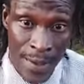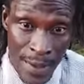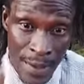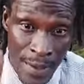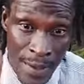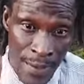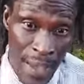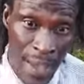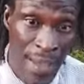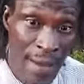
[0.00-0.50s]

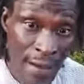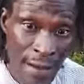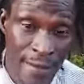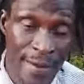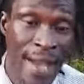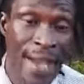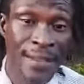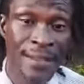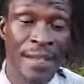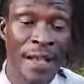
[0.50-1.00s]
Now he
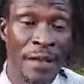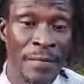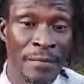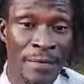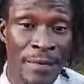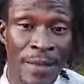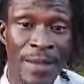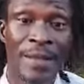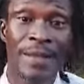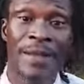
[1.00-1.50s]
create them.
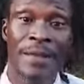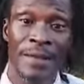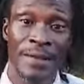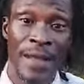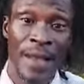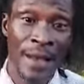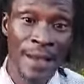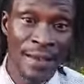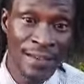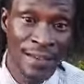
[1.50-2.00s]

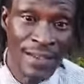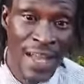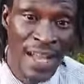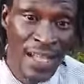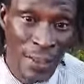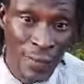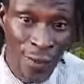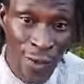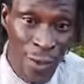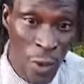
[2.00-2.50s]
Now he
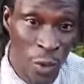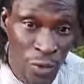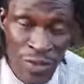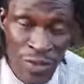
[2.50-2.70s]
starts for use